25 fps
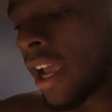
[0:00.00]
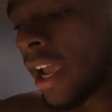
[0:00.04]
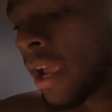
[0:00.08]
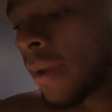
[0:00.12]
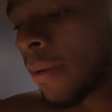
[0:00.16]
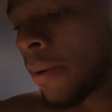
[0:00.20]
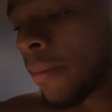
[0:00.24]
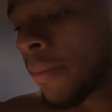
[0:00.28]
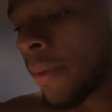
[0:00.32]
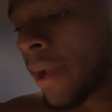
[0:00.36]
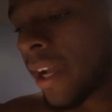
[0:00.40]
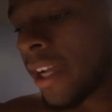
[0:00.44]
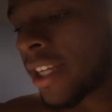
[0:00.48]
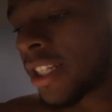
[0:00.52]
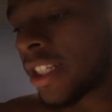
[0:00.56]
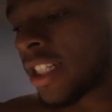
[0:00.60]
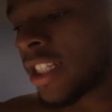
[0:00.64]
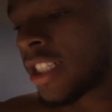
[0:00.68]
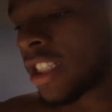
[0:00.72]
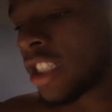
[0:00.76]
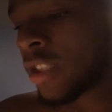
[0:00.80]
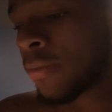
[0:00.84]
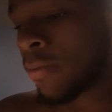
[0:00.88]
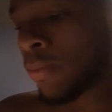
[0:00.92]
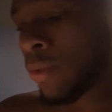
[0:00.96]
And my mac and
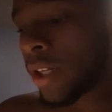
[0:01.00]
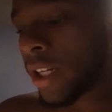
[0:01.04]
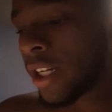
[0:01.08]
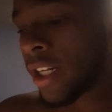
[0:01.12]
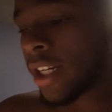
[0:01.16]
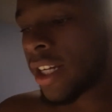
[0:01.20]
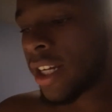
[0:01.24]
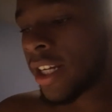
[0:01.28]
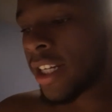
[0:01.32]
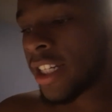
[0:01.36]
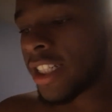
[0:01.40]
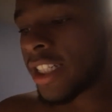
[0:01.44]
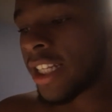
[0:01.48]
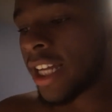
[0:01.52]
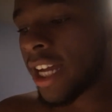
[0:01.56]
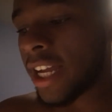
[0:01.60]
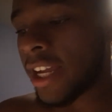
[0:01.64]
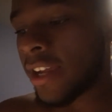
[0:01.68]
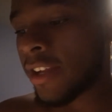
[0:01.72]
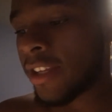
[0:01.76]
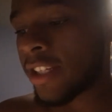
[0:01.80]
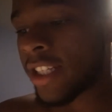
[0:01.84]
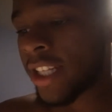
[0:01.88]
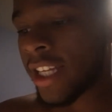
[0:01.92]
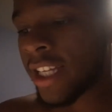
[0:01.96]
cheese is pretty done. This is how
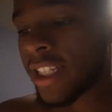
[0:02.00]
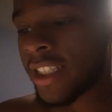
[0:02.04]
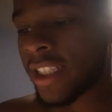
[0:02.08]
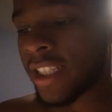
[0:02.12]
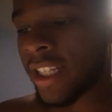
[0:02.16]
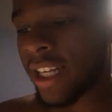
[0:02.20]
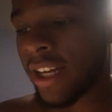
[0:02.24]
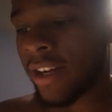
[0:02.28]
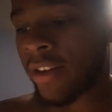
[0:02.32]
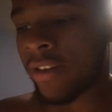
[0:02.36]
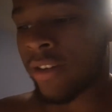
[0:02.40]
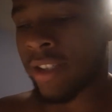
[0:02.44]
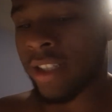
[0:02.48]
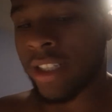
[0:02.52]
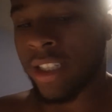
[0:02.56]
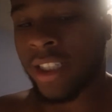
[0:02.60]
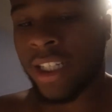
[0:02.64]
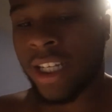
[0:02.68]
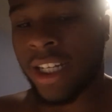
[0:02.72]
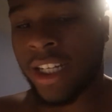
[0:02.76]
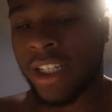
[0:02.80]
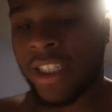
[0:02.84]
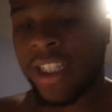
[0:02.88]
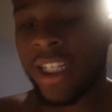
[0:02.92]
you test it out. This is how you